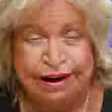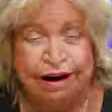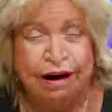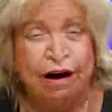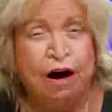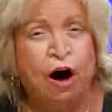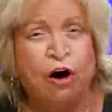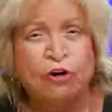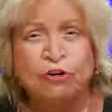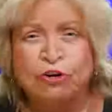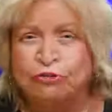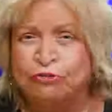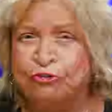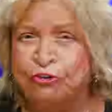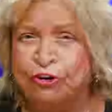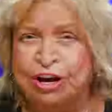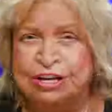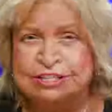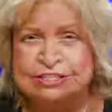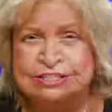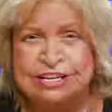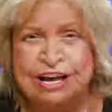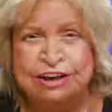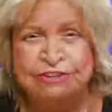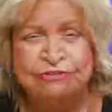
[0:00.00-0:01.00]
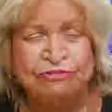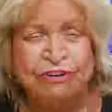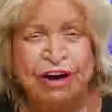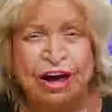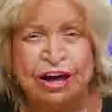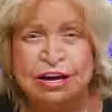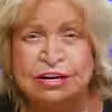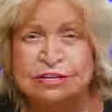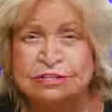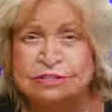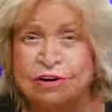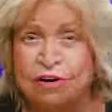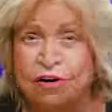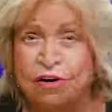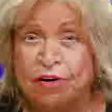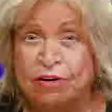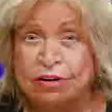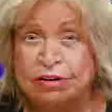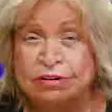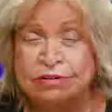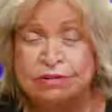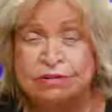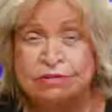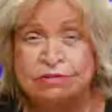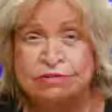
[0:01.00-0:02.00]
Call your friends, say Faye is
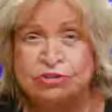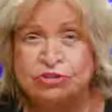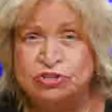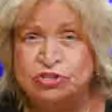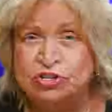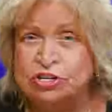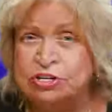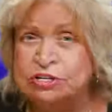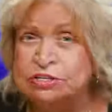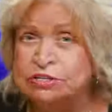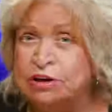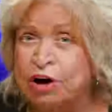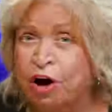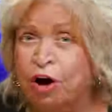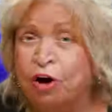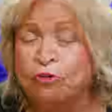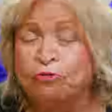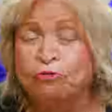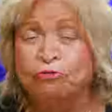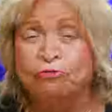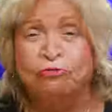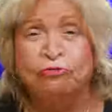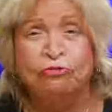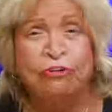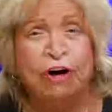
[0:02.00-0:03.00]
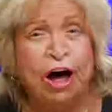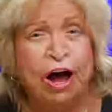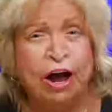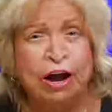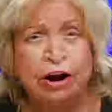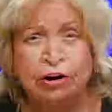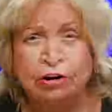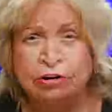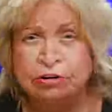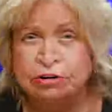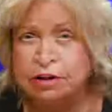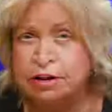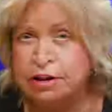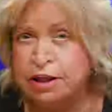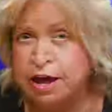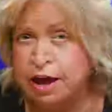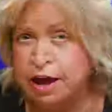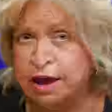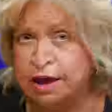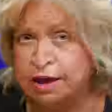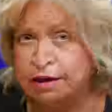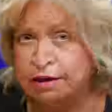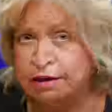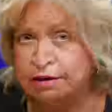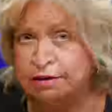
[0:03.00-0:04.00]
on. She's on fire
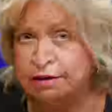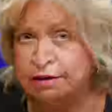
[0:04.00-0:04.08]
today.